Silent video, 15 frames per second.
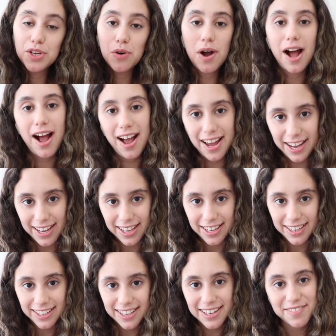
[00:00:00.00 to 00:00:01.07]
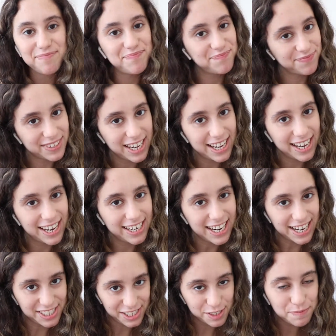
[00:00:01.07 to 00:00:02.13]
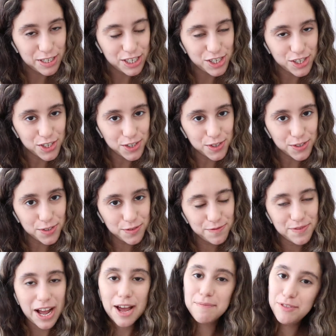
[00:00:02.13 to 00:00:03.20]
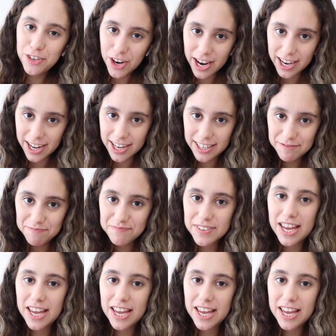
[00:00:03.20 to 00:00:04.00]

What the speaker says: So, hi. Nice to meet you. I'm Greta.